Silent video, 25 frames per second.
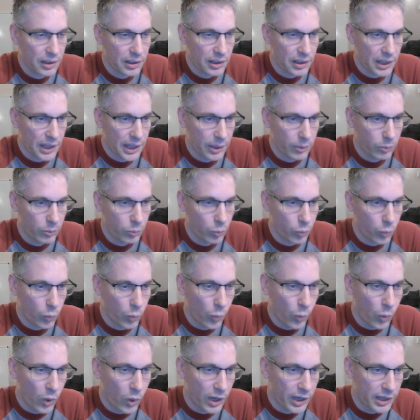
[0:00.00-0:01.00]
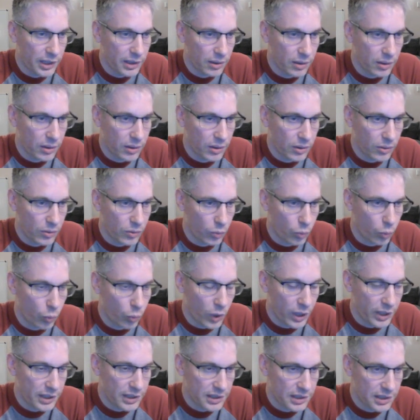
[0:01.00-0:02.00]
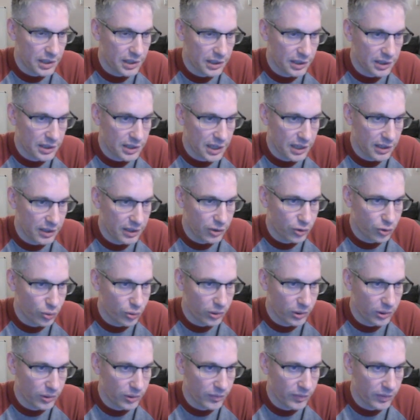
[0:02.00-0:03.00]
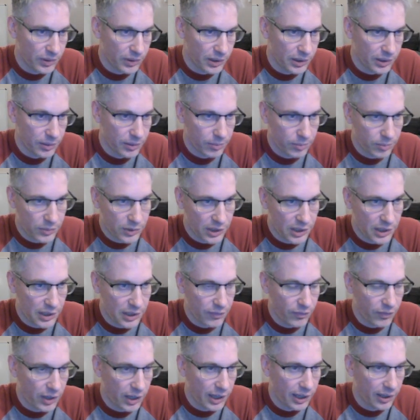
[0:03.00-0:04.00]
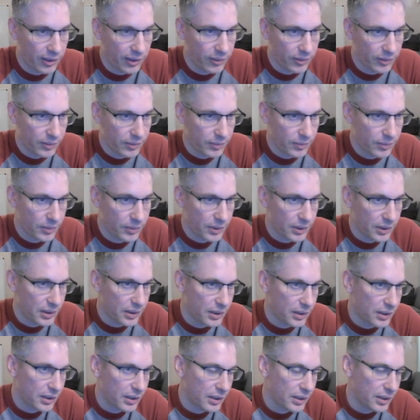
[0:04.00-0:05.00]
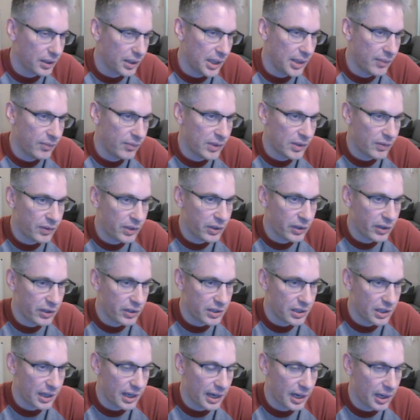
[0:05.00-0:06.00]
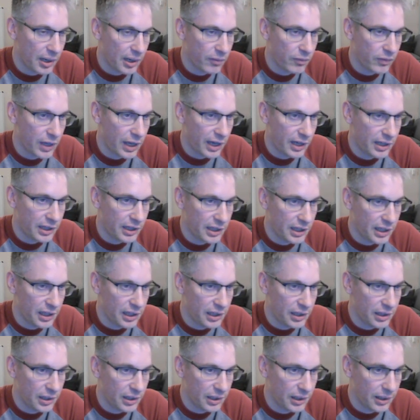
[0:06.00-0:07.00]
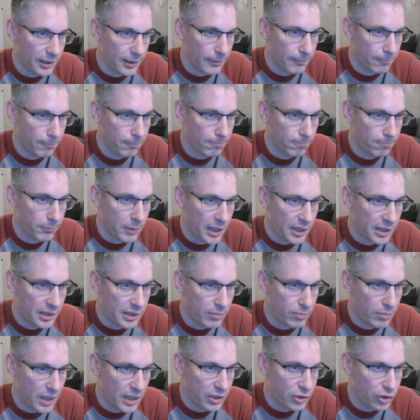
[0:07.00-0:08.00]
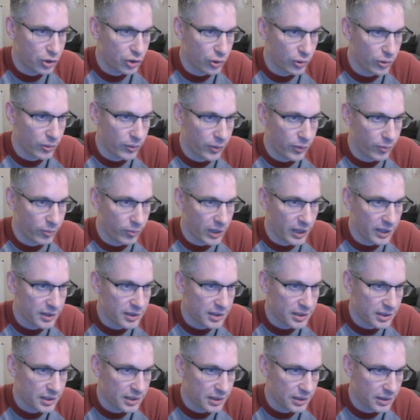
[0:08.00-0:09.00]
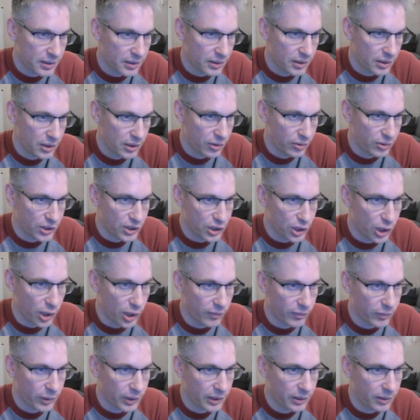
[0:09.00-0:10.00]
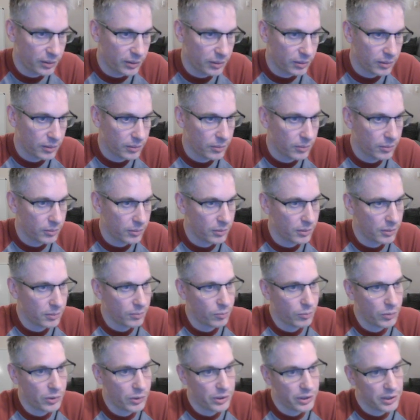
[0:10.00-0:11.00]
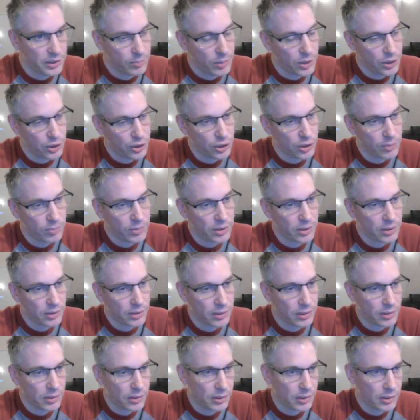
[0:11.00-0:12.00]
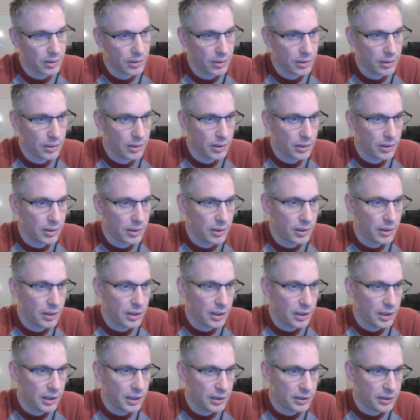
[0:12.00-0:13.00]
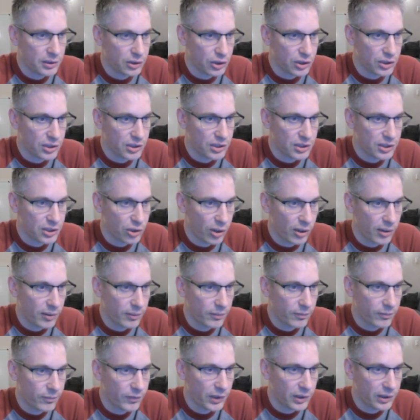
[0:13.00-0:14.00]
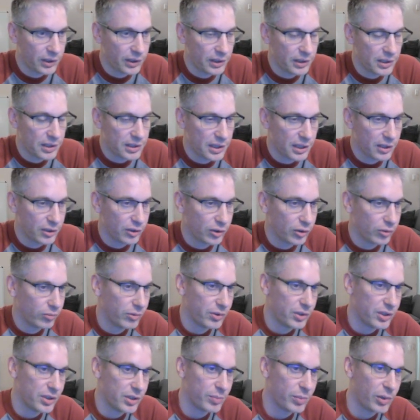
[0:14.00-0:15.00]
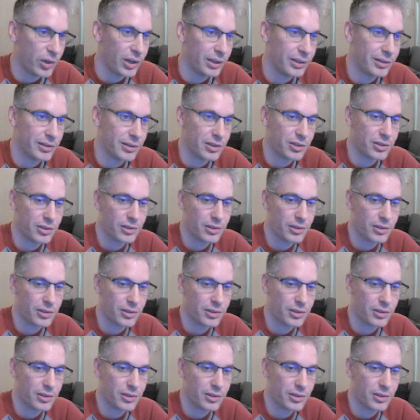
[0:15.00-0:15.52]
and white is going to take control over the e file, even if he doesn't have any major threats in discovering with this bishop. He can just start filling the center with his pawns.